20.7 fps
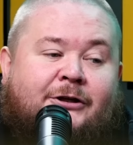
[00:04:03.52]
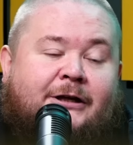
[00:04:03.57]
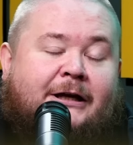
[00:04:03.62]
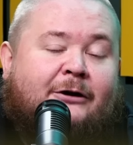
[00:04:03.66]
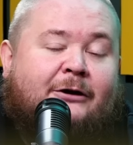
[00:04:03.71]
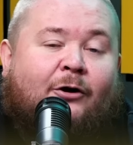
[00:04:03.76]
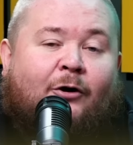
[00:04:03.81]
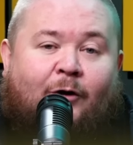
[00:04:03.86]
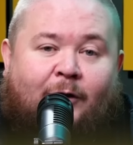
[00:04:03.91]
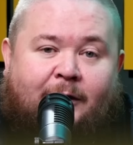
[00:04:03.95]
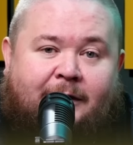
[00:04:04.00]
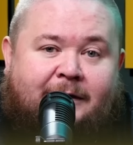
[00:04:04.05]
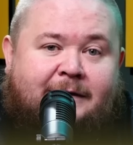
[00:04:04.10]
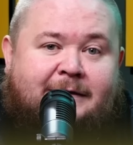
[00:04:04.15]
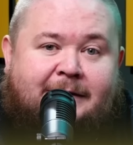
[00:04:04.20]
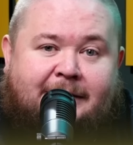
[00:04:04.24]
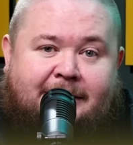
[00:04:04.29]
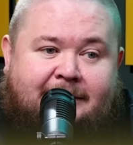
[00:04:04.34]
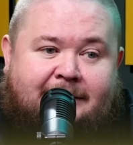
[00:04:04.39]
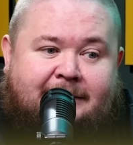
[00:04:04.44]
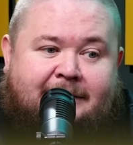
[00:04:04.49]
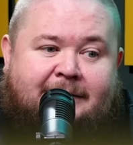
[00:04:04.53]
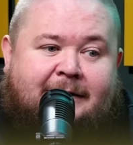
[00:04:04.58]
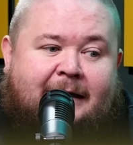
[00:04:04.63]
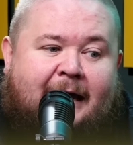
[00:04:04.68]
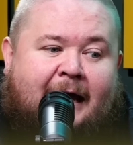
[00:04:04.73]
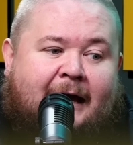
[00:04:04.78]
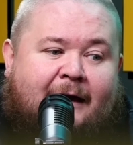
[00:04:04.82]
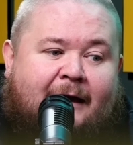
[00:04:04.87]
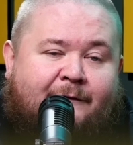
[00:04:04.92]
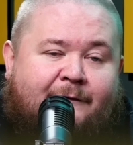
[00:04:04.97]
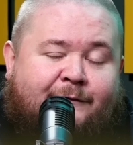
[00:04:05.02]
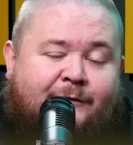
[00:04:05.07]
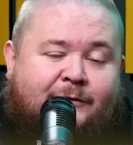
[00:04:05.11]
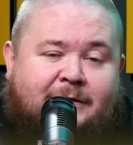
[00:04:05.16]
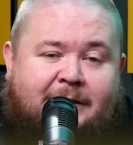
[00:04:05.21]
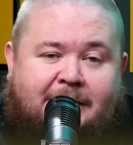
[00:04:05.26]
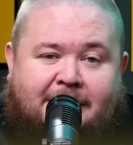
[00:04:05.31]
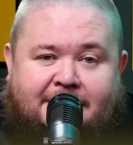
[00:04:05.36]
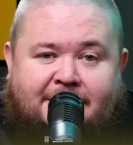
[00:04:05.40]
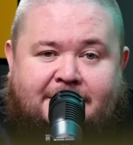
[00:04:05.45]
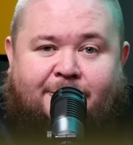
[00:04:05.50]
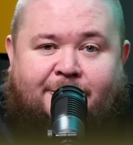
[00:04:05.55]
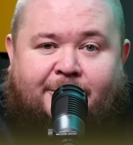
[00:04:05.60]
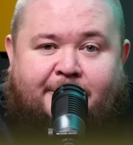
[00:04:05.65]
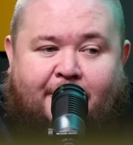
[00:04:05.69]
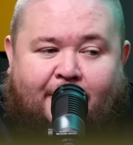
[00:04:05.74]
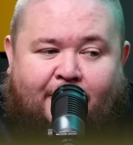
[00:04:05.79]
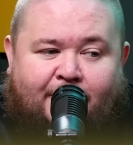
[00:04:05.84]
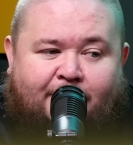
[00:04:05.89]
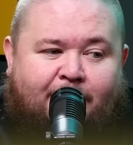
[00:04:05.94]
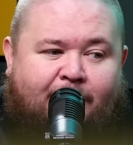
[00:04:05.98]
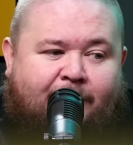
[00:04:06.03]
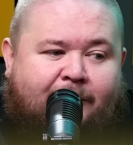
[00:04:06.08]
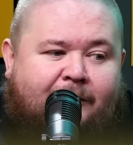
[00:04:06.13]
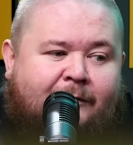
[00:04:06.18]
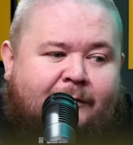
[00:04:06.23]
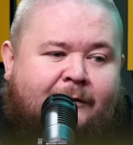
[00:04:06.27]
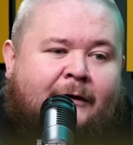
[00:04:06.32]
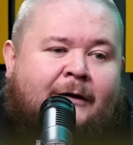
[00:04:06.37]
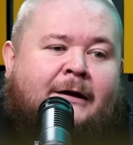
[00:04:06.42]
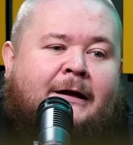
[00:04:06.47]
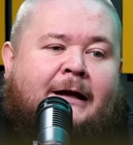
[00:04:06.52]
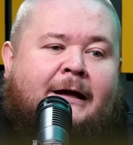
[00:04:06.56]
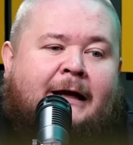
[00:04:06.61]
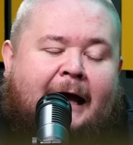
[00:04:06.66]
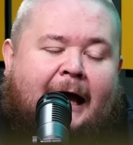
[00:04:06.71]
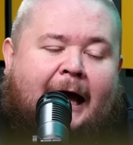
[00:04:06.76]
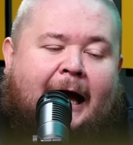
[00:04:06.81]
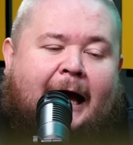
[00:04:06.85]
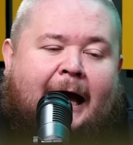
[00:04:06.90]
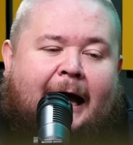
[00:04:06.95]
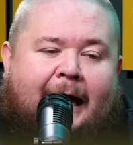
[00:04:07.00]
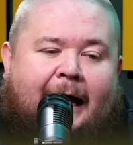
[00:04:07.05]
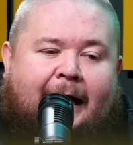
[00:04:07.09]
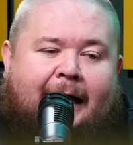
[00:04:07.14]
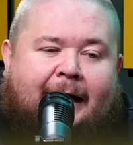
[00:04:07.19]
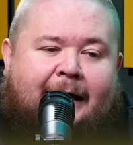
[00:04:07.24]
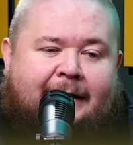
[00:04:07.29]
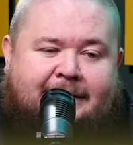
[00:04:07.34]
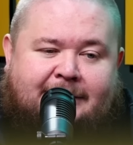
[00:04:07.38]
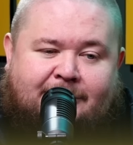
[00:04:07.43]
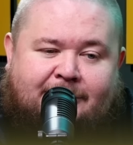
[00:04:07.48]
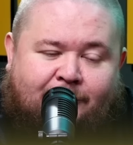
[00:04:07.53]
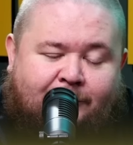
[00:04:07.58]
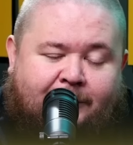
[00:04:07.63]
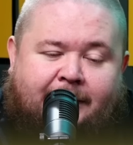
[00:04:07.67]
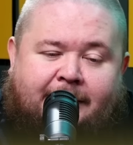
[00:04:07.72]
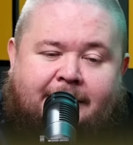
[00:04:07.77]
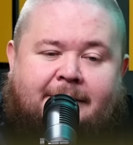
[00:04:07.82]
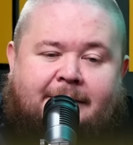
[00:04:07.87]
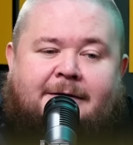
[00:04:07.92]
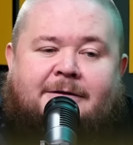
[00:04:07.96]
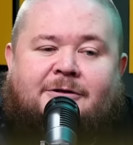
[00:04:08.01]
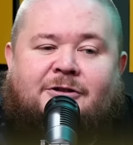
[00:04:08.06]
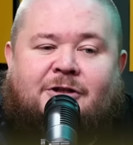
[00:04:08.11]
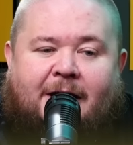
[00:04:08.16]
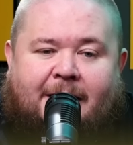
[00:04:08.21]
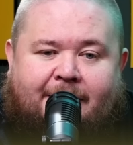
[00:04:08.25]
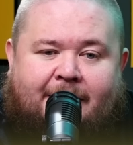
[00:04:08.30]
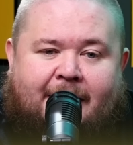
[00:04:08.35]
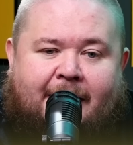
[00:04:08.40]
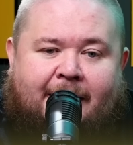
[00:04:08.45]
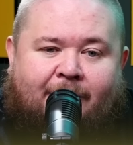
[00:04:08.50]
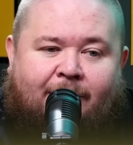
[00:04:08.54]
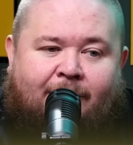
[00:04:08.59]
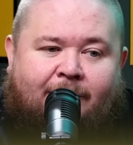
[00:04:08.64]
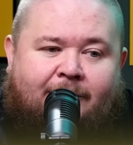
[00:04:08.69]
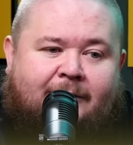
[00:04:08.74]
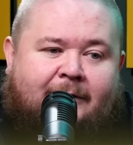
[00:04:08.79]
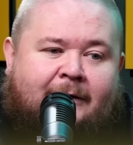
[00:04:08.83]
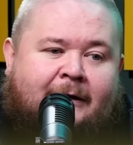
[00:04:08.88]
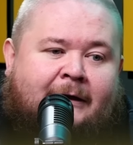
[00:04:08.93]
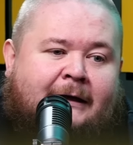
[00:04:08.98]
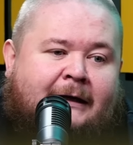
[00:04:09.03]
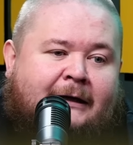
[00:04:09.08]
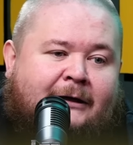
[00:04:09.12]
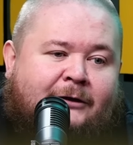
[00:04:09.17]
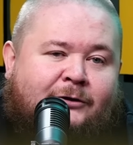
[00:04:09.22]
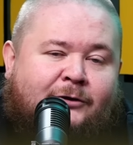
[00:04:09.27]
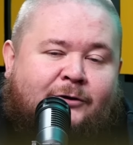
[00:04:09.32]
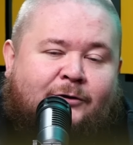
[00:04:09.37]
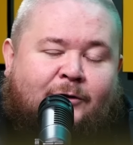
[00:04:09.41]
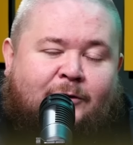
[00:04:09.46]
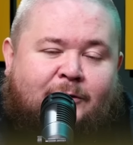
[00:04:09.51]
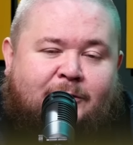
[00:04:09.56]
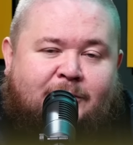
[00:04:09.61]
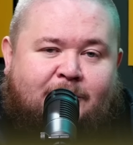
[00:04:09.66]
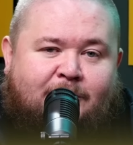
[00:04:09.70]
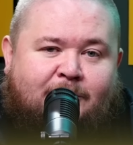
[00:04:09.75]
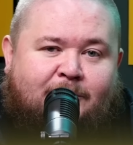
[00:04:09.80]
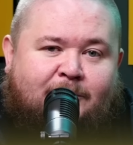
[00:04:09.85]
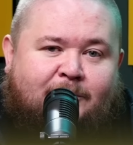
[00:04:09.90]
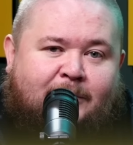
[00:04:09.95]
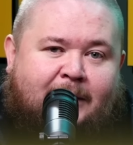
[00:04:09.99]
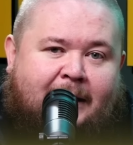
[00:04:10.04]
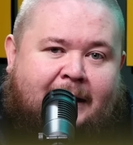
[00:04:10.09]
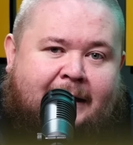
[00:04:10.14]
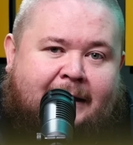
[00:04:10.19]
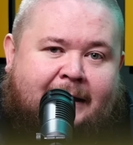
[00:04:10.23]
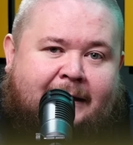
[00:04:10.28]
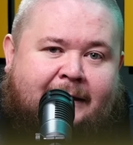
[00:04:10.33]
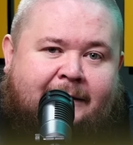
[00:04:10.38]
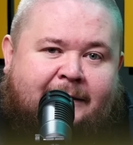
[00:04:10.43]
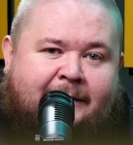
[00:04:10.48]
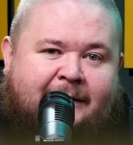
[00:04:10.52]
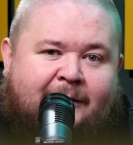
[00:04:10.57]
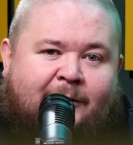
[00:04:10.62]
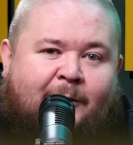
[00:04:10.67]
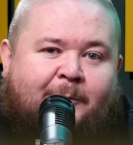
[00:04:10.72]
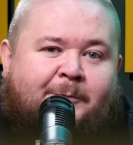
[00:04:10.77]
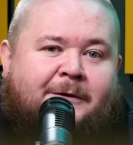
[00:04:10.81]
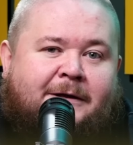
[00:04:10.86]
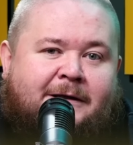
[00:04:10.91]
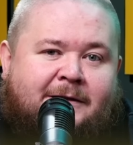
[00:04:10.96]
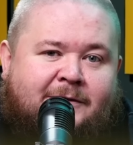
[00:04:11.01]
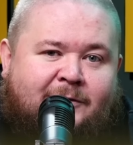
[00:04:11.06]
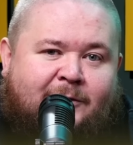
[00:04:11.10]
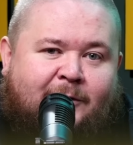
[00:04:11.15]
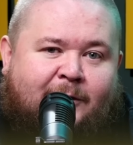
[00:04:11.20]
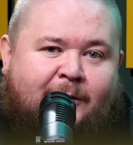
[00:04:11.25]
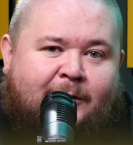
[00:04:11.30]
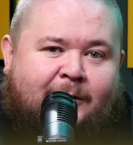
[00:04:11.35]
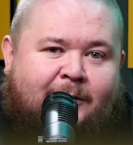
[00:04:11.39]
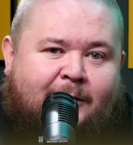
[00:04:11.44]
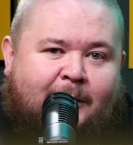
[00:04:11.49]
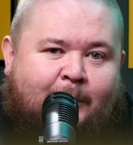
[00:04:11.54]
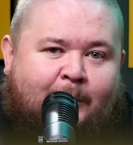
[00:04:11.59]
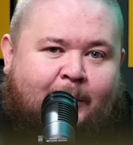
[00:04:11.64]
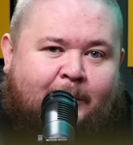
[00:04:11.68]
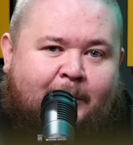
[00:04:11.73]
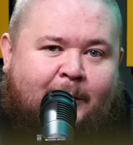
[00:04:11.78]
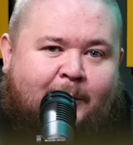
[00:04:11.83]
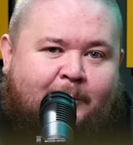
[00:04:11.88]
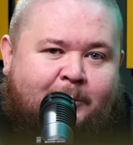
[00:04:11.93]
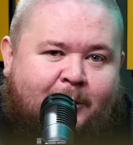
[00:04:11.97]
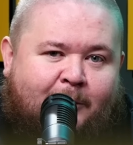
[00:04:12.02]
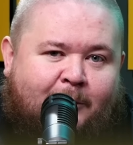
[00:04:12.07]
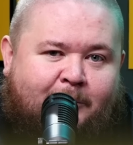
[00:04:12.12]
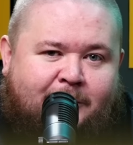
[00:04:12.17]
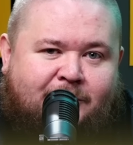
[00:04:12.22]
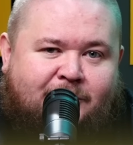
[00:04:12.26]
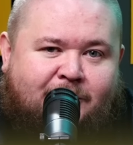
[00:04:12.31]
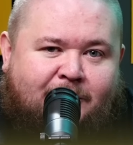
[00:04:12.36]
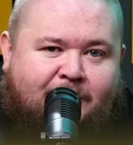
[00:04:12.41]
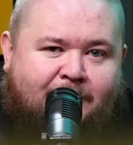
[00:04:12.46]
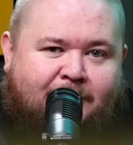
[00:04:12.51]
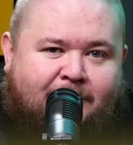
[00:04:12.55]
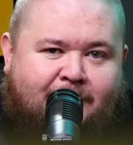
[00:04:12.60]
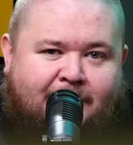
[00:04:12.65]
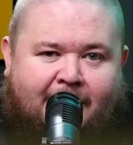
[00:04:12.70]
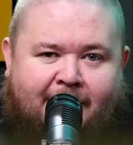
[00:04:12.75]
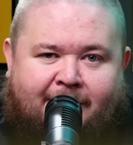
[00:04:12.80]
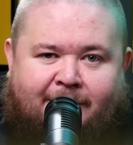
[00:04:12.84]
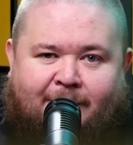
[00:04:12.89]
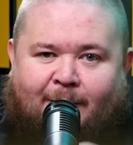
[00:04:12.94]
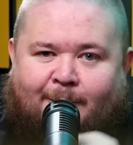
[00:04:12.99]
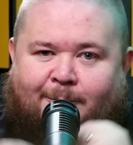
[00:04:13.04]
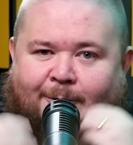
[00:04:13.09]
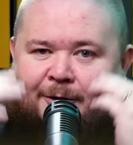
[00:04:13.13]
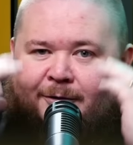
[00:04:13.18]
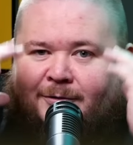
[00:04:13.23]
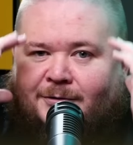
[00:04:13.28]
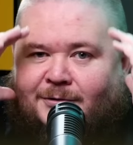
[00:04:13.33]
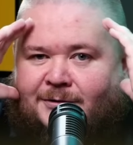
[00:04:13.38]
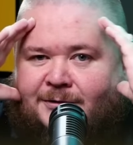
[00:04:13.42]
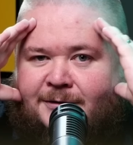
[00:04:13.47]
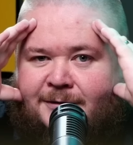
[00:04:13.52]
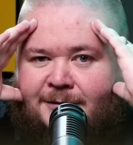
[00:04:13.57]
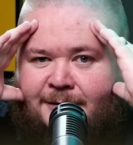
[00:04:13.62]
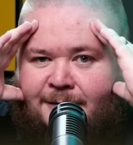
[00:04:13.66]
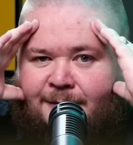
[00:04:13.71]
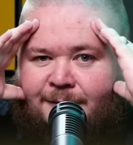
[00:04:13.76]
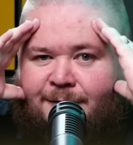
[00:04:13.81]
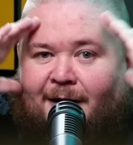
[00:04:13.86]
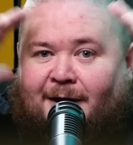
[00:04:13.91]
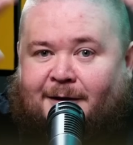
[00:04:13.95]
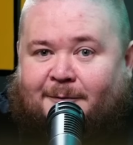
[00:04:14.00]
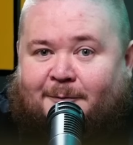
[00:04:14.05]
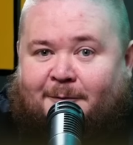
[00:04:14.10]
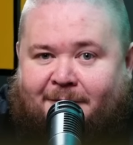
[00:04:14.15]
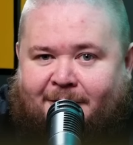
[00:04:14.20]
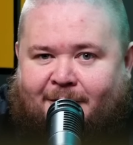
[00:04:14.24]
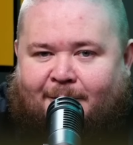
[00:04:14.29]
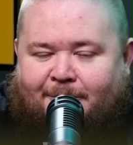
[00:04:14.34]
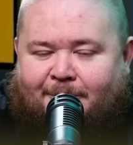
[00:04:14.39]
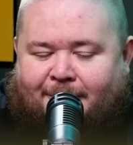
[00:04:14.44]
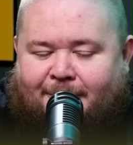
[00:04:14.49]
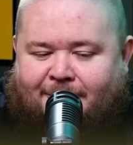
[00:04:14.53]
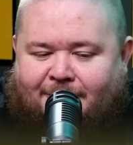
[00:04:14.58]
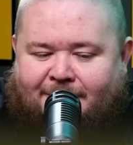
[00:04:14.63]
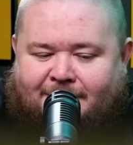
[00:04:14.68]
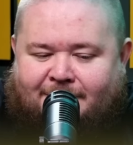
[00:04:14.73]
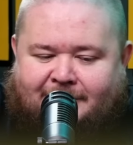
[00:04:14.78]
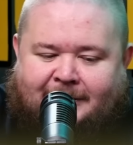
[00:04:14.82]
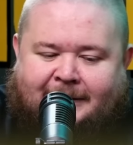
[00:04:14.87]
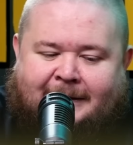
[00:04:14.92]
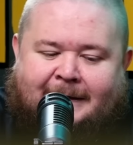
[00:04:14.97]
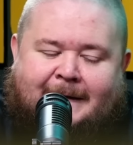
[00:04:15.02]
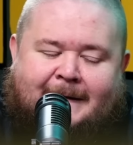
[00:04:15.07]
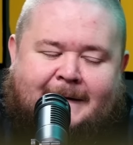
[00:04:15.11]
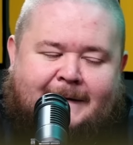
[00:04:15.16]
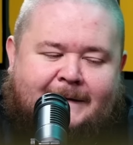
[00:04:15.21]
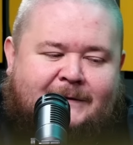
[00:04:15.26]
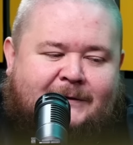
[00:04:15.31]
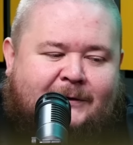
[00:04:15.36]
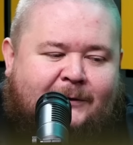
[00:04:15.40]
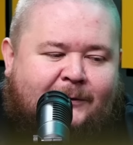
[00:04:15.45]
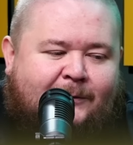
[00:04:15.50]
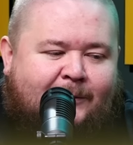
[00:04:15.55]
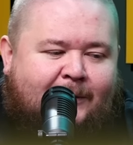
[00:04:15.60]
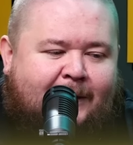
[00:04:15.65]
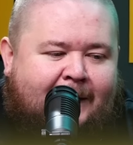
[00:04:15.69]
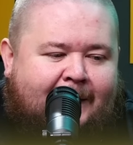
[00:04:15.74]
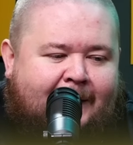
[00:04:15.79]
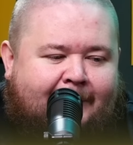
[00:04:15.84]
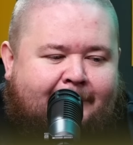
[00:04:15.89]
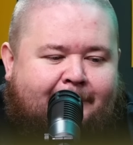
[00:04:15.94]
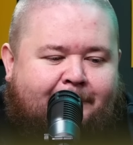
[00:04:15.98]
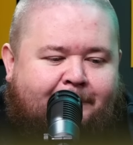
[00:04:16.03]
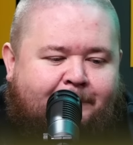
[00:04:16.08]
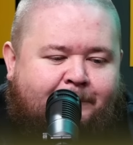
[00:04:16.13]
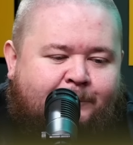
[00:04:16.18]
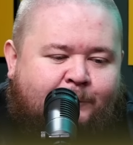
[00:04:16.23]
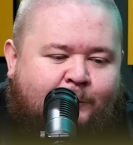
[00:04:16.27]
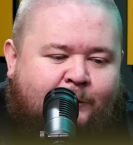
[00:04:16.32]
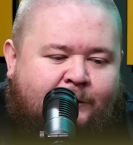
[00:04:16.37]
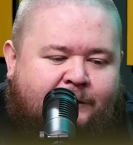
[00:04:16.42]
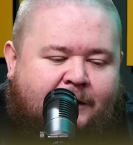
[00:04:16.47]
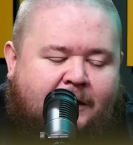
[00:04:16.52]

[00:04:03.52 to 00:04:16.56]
get all these things uh, for as little as three pound a month. Uh, it's great. Check that out. You can also uh, get updates there about my upcoming show at the Opera House, Phantom of the Opera House. So um, we've